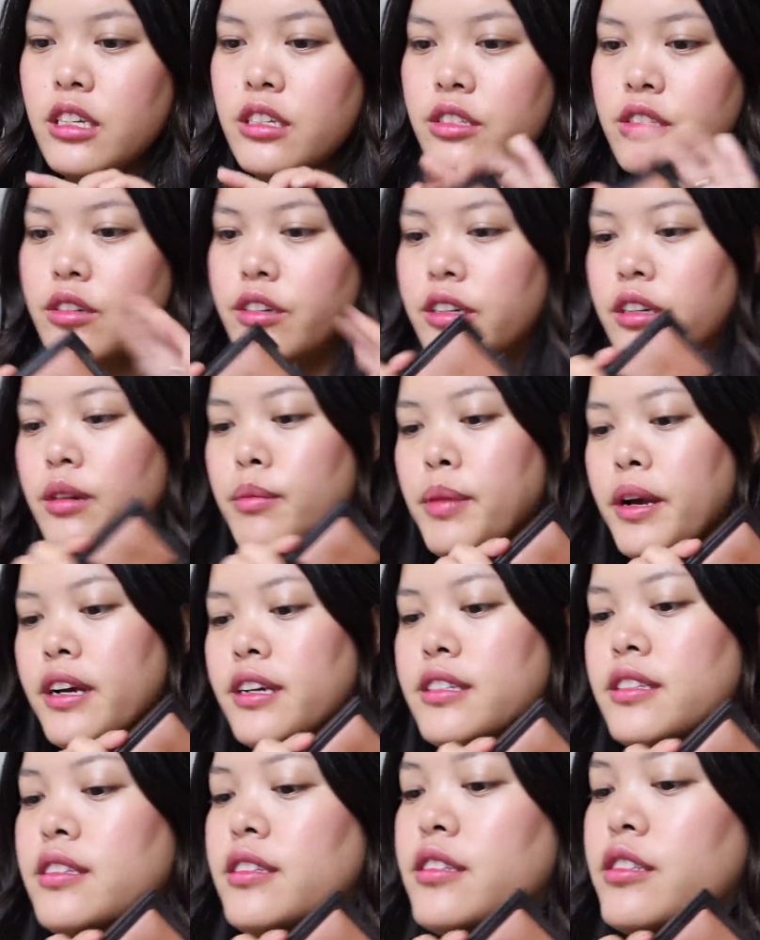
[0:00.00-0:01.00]
So in
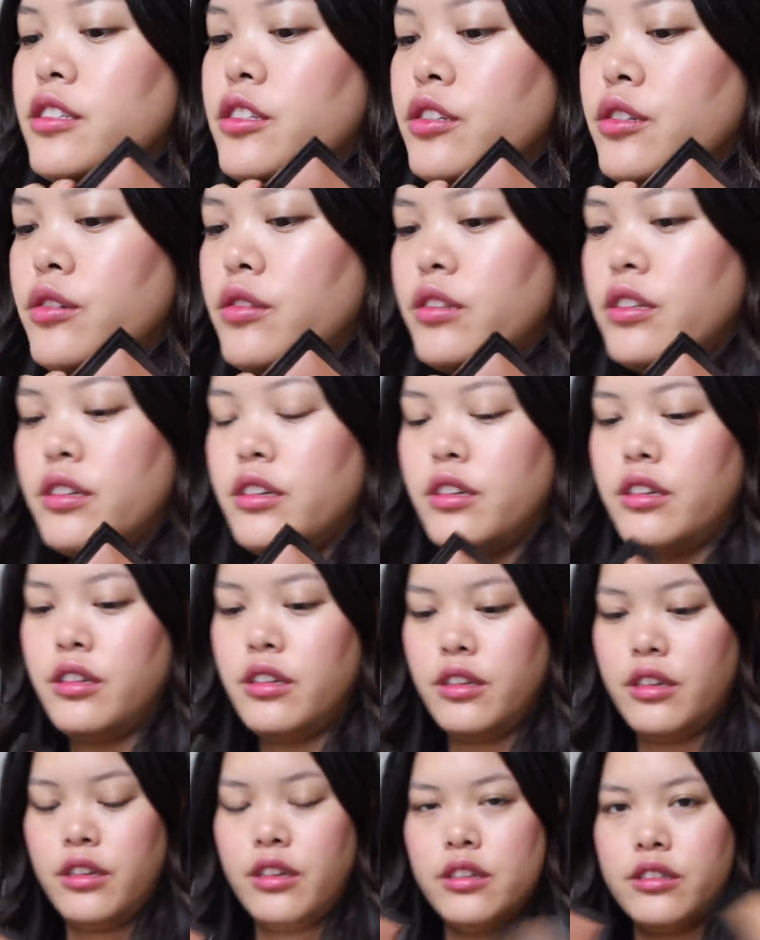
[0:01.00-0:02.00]
comparison to the
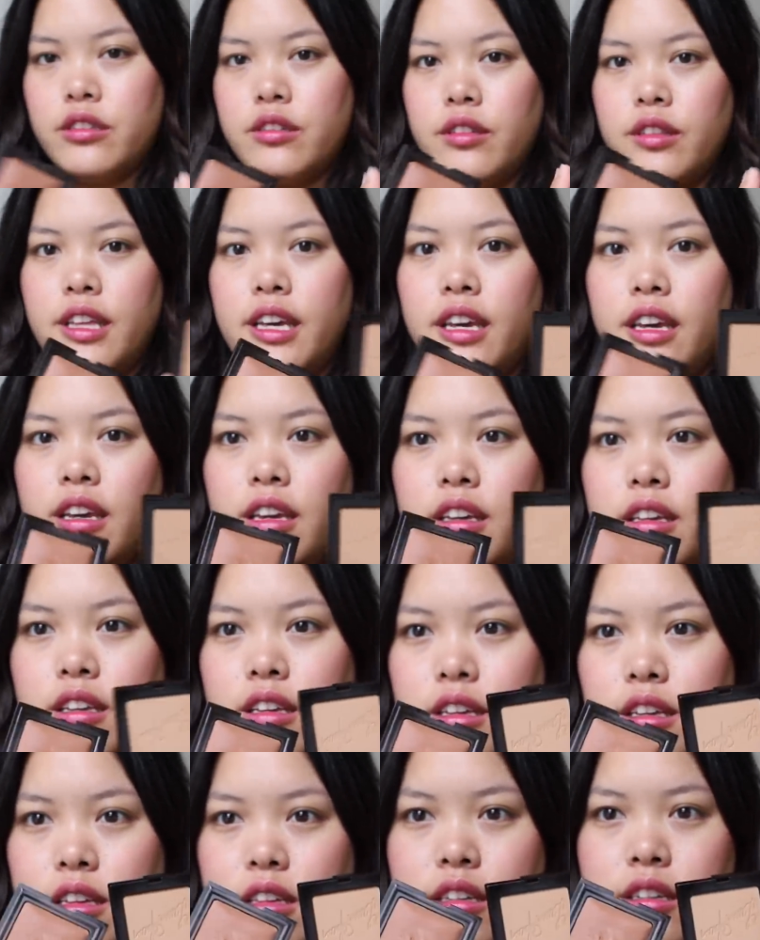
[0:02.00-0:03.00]

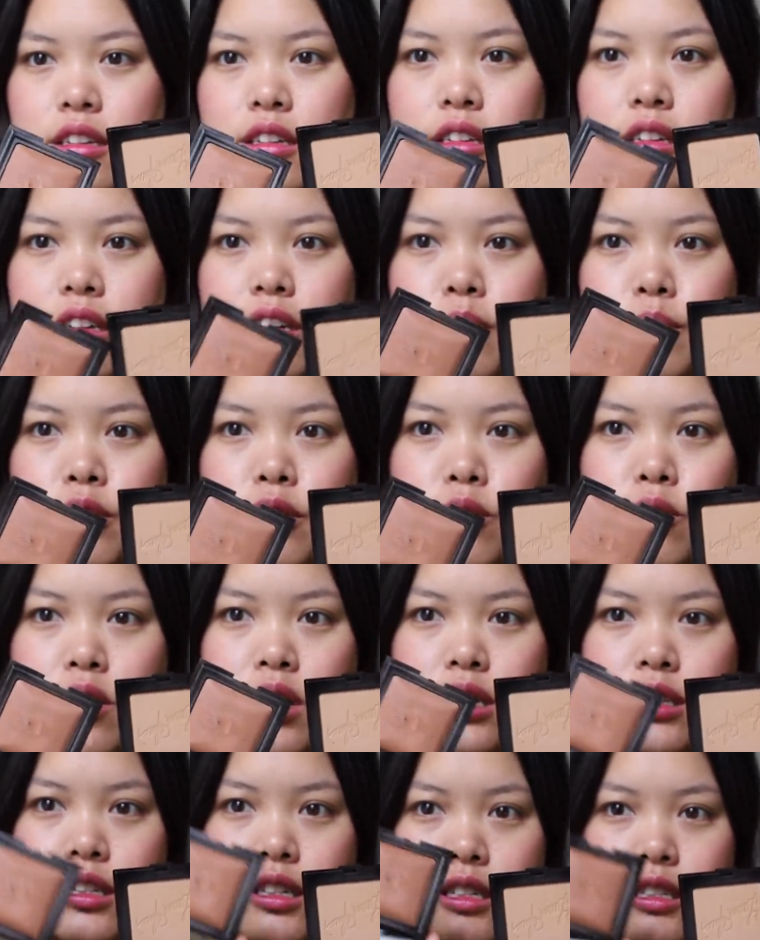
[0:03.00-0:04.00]
Soleil in number
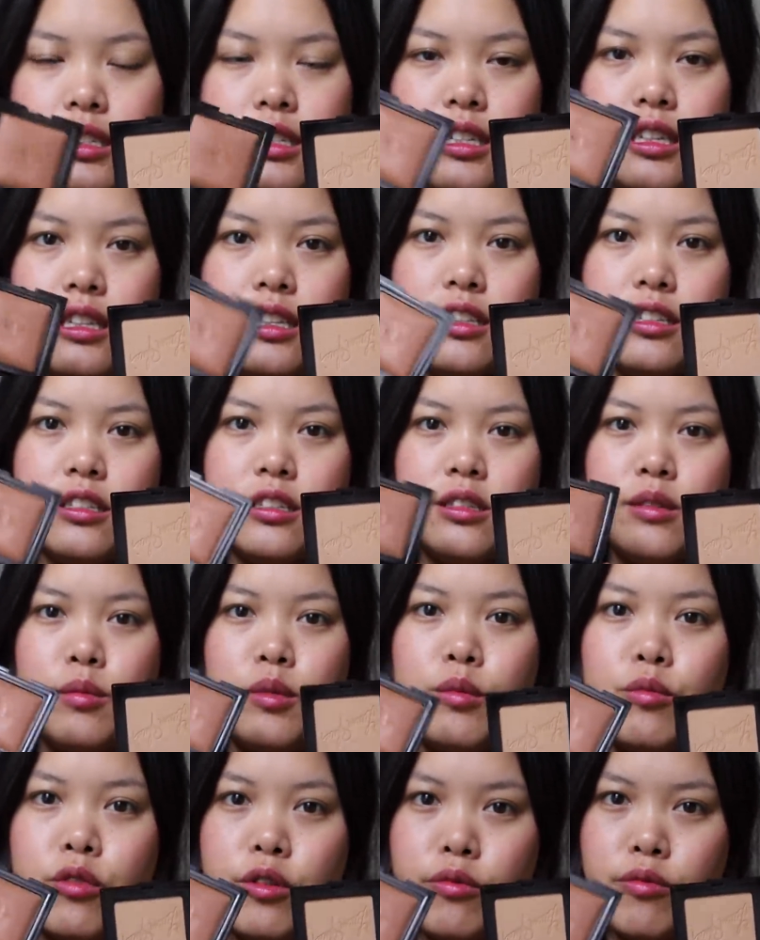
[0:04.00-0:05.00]
one, you can see that this is a
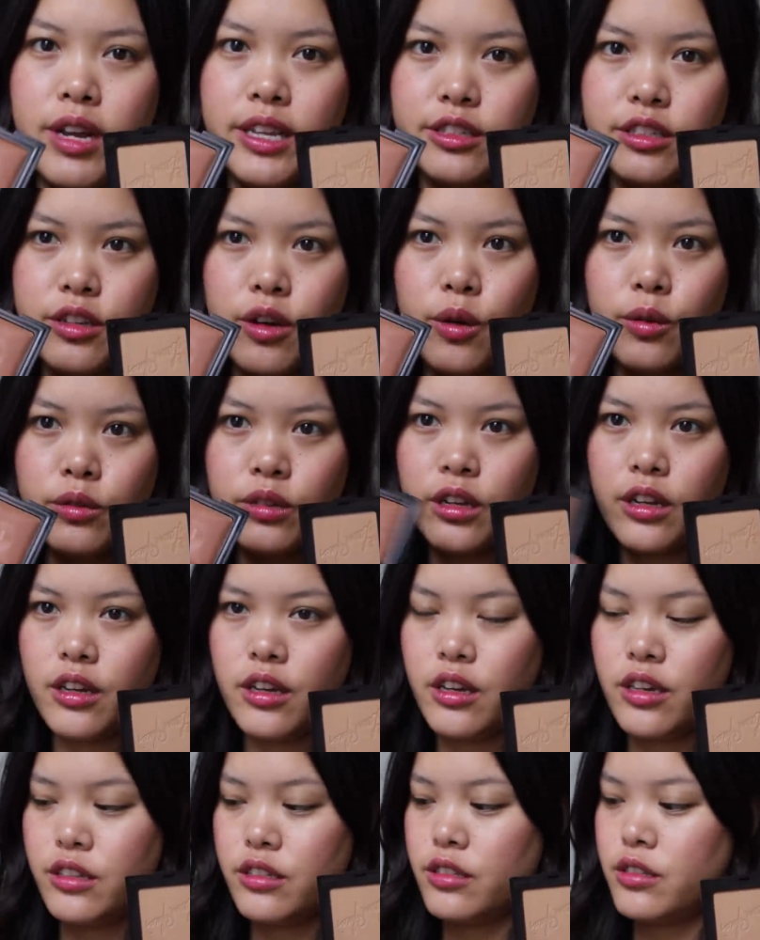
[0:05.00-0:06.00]
bit more red tone.
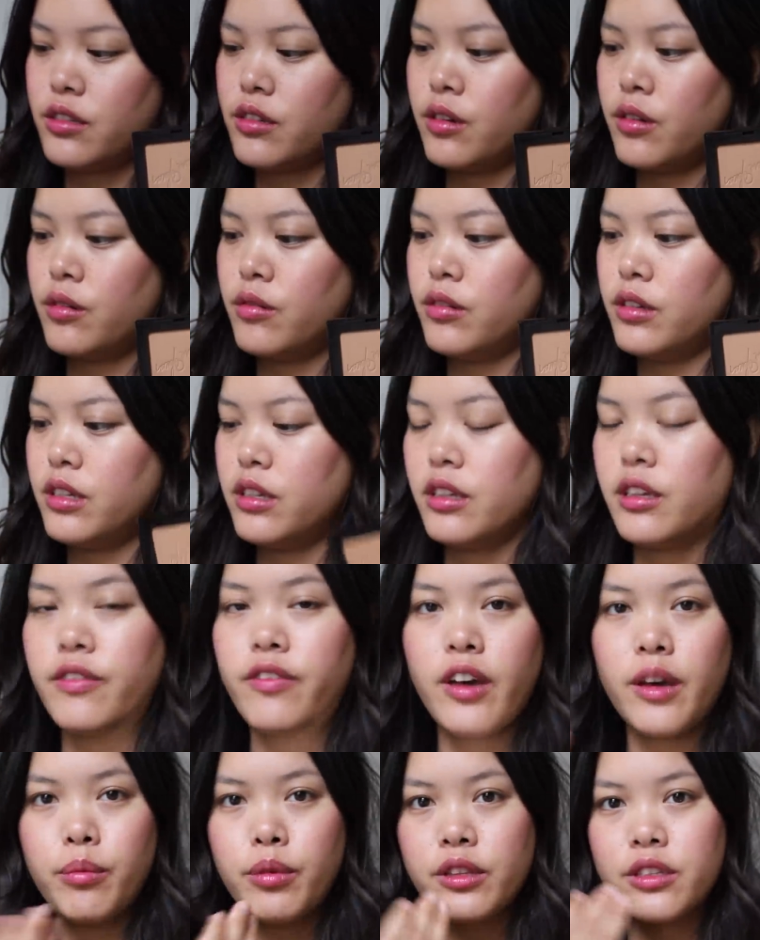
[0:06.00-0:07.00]
So
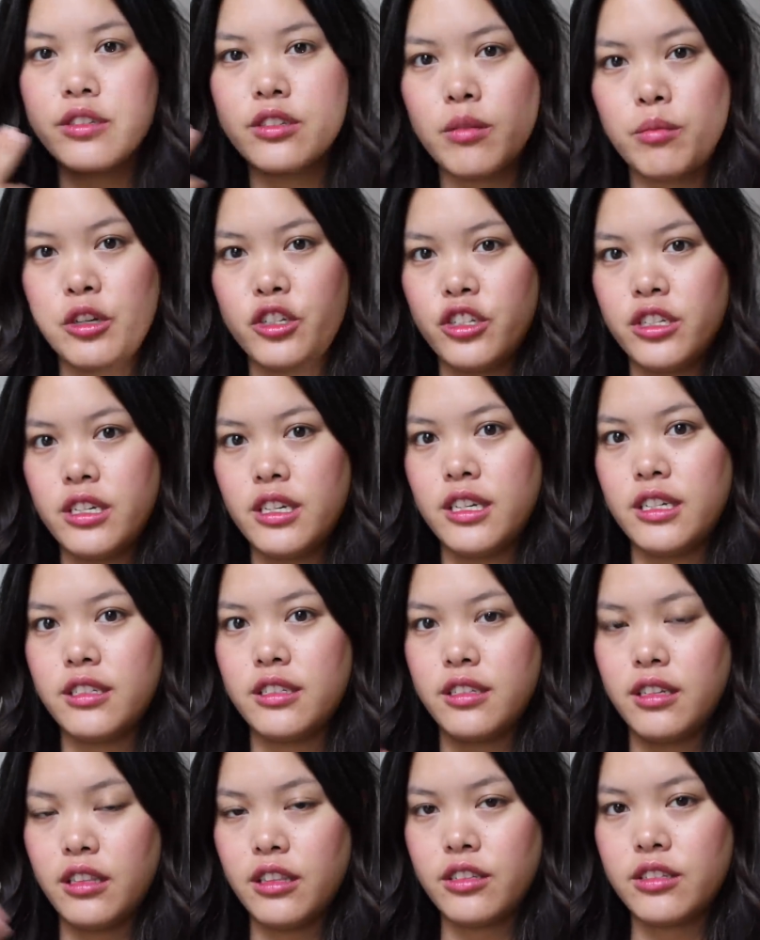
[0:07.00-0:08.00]
if I put this on my
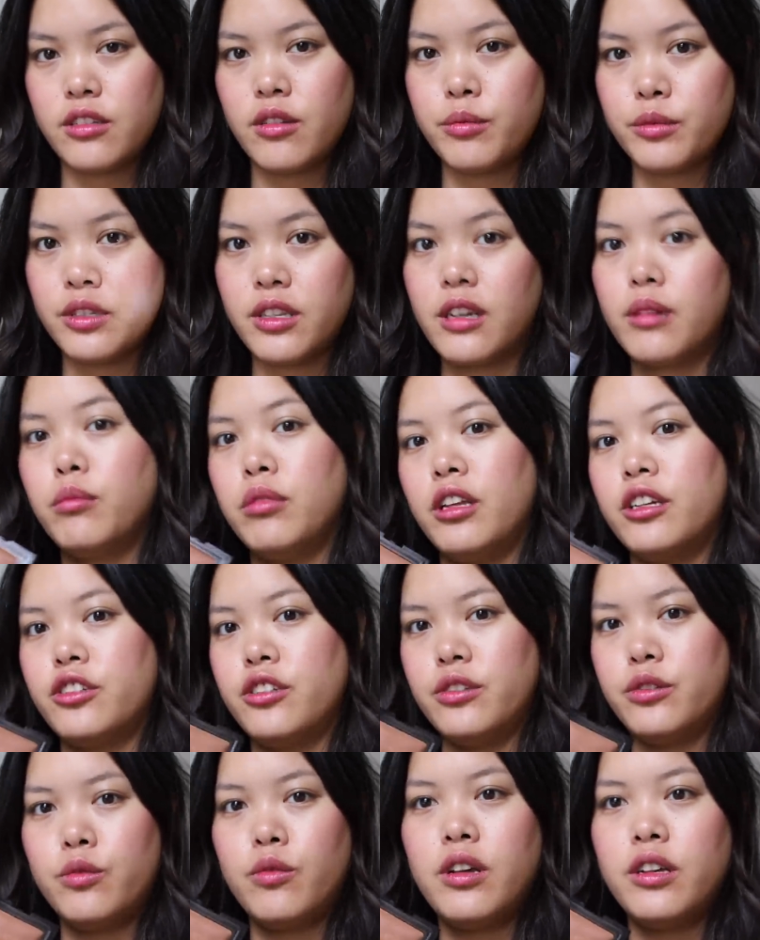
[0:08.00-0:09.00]
cheeks, it looks almost like a blush as